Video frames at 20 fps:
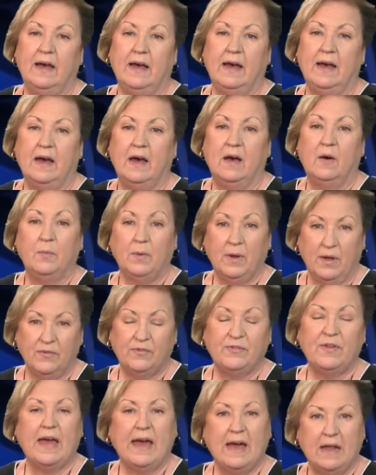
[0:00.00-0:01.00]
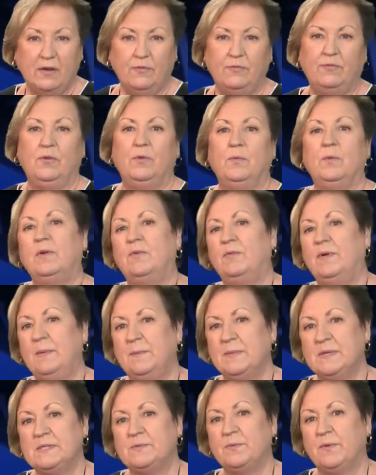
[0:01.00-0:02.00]
Uh, we also had a few
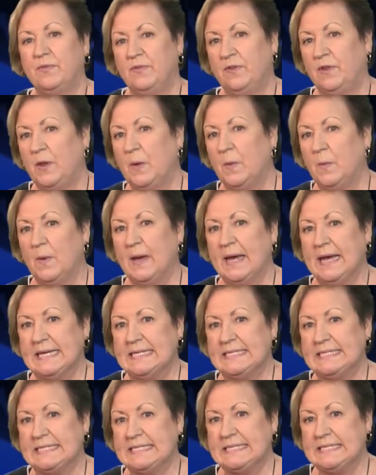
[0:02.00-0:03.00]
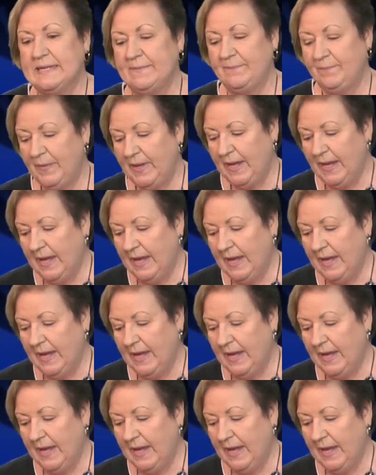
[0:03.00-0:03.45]
agreements with the US.